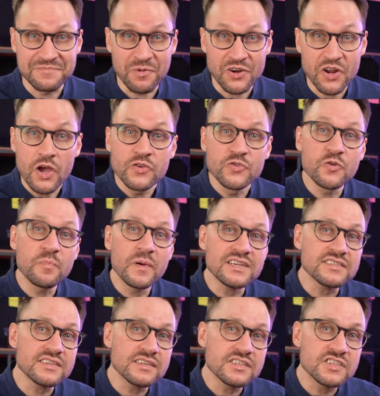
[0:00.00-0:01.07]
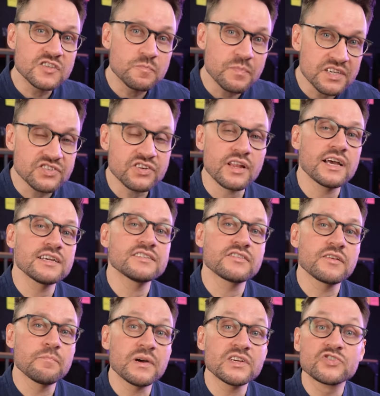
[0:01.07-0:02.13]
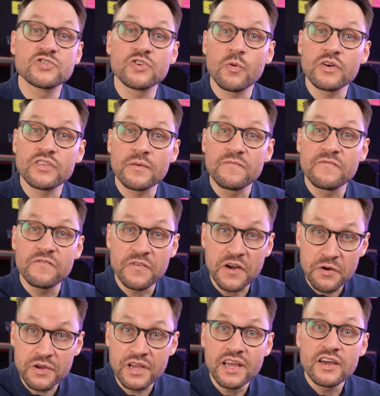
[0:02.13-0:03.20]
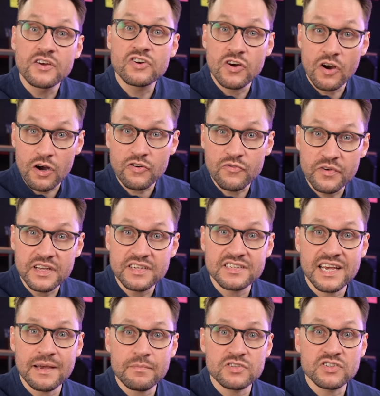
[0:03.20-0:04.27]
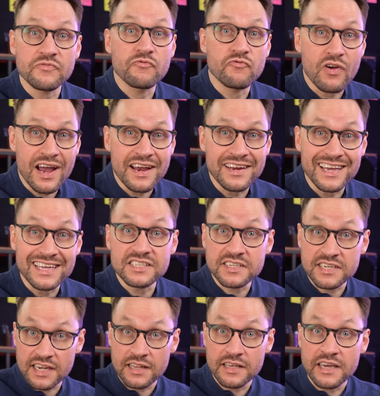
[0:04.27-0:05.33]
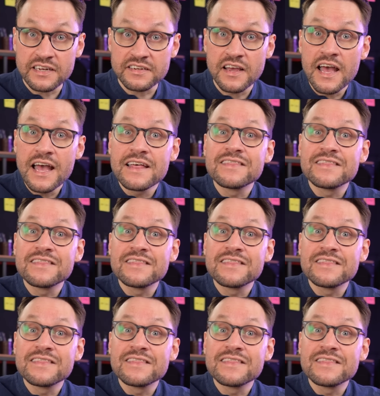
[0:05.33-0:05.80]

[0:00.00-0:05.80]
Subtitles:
but you're basically specializing them by showing them very concrete examples of writing and telling it,